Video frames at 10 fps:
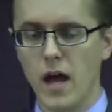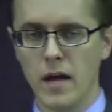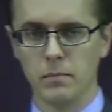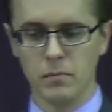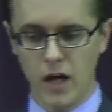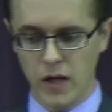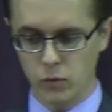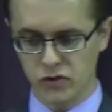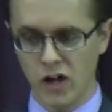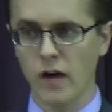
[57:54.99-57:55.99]
and,
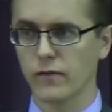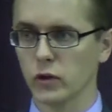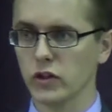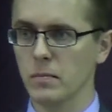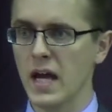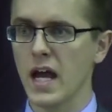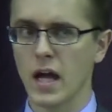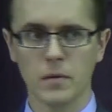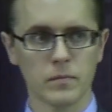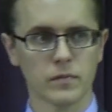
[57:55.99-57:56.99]
and was not fully
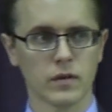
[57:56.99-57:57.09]
man,